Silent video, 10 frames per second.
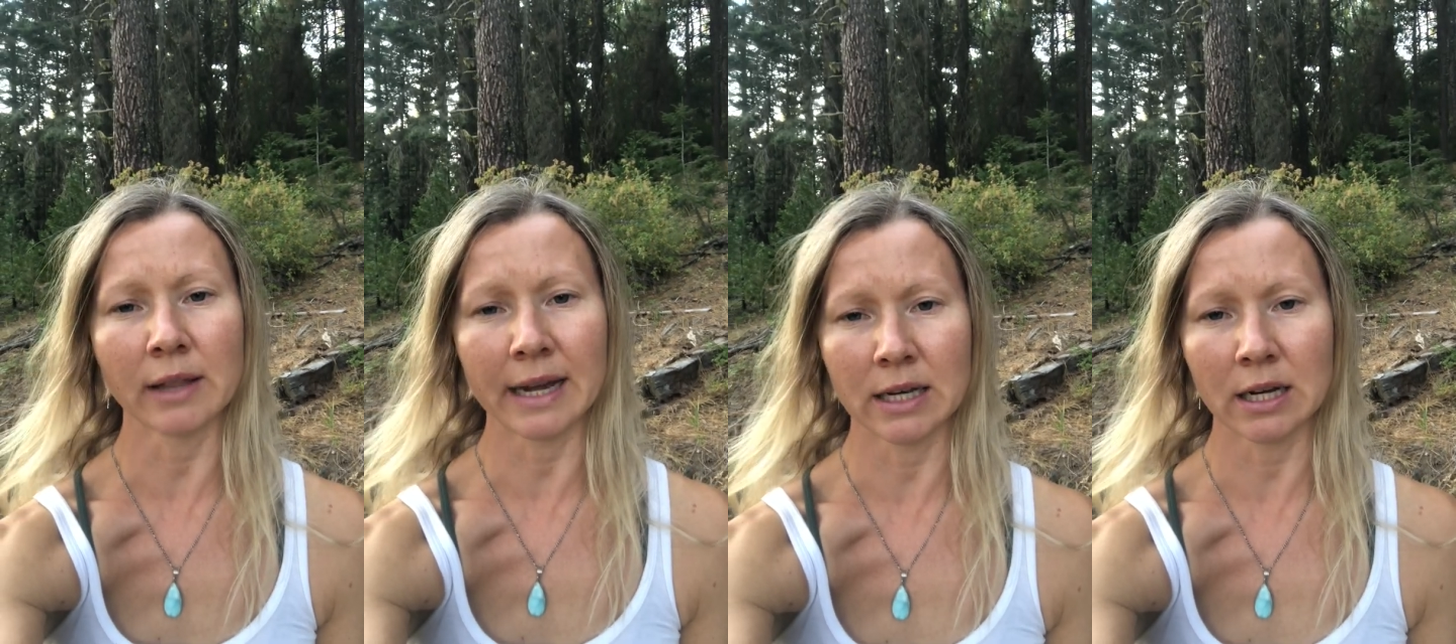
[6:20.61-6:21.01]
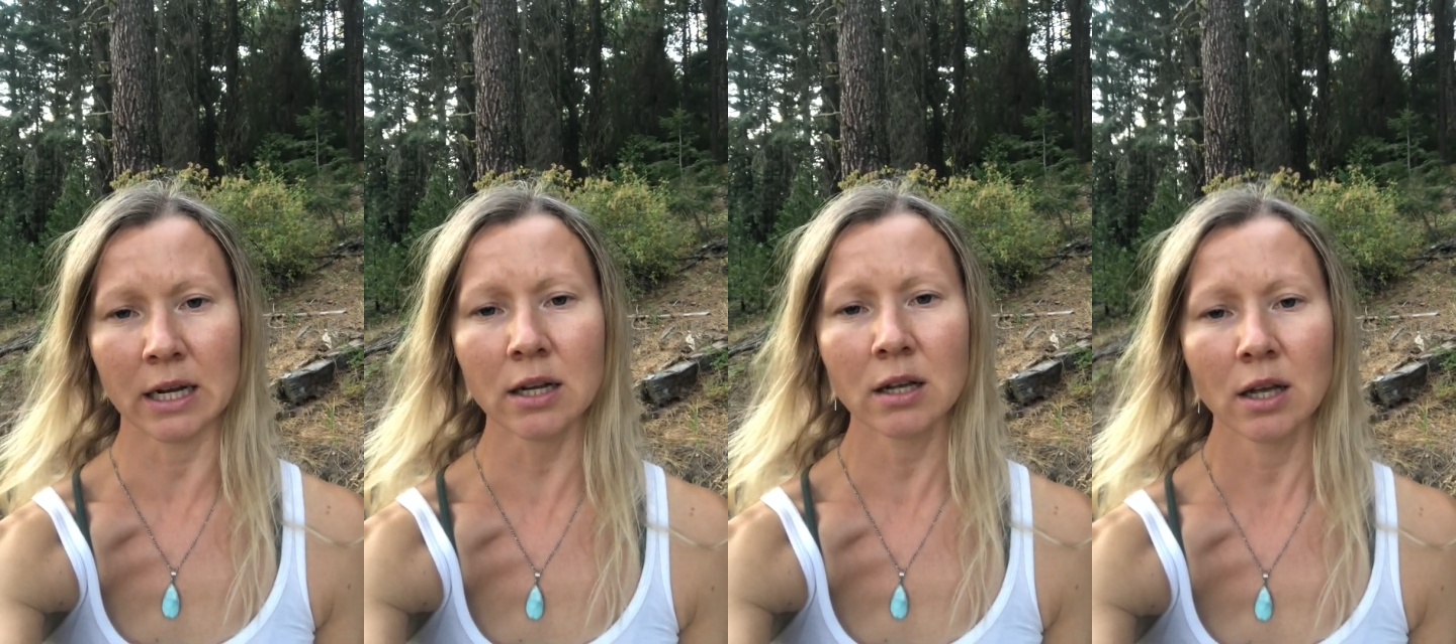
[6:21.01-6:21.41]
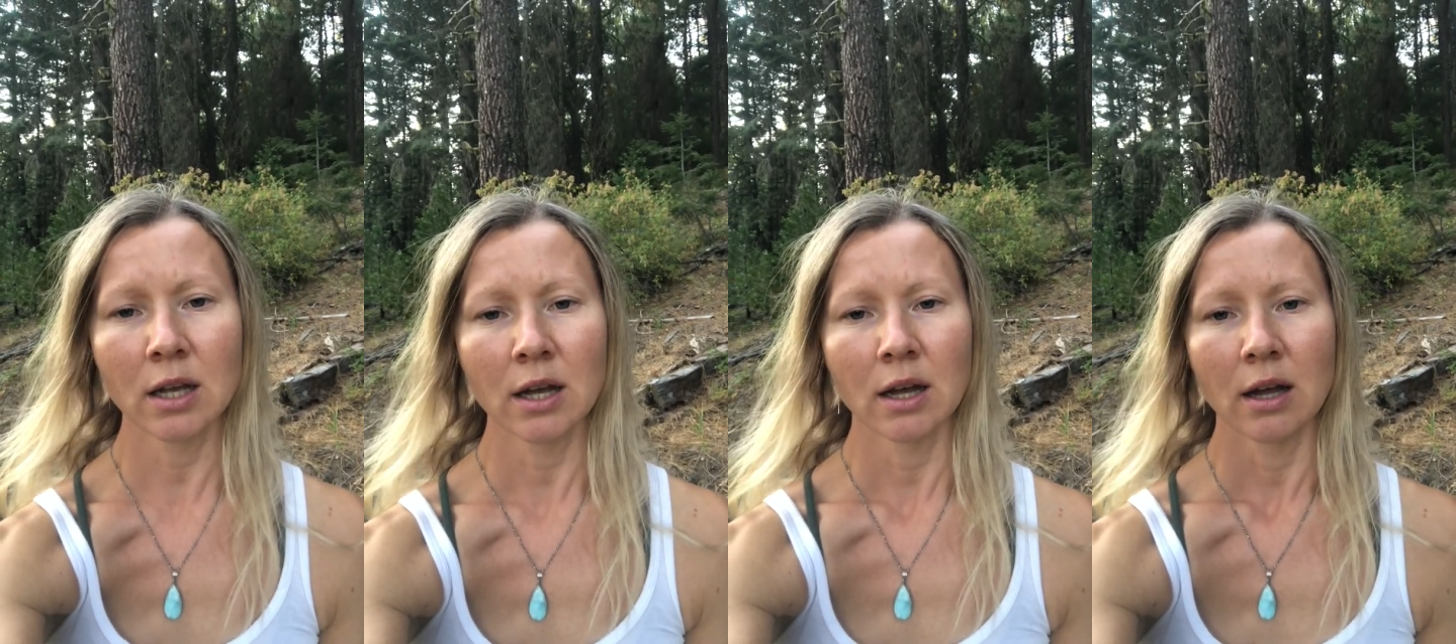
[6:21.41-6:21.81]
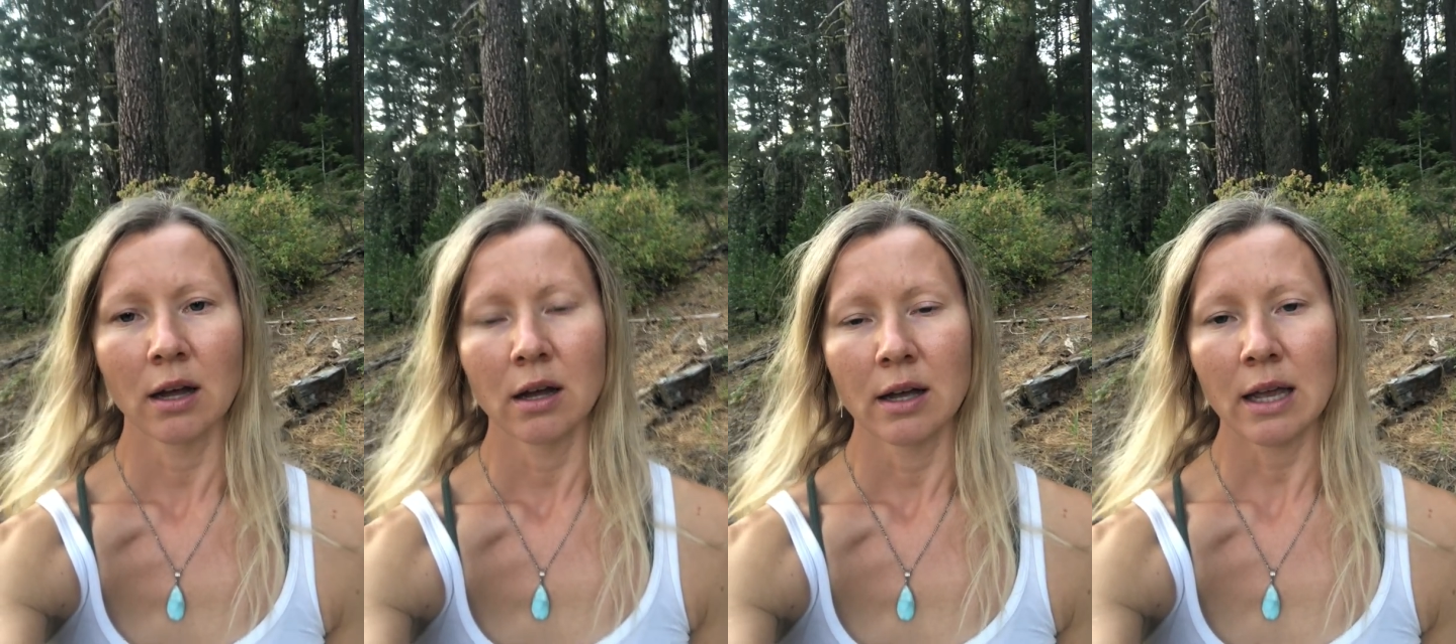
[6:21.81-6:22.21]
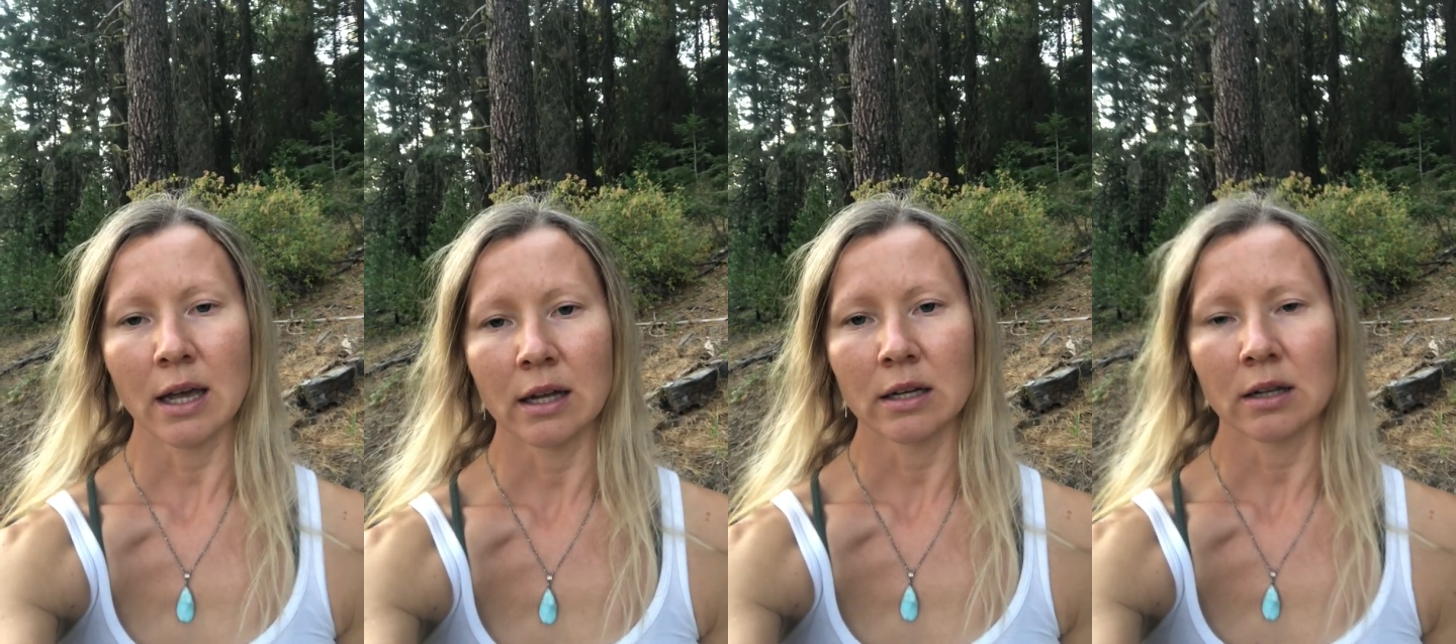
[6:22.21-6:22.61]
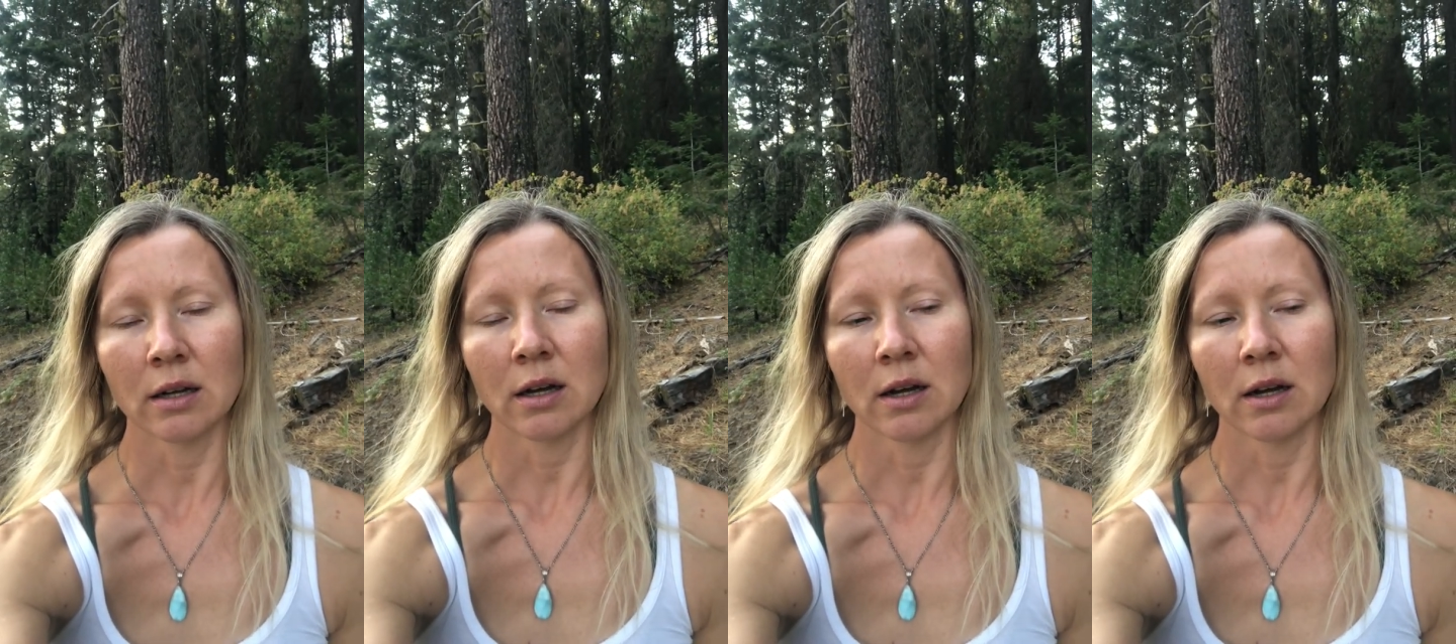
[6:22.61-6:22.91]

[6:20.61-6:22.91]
lightning, and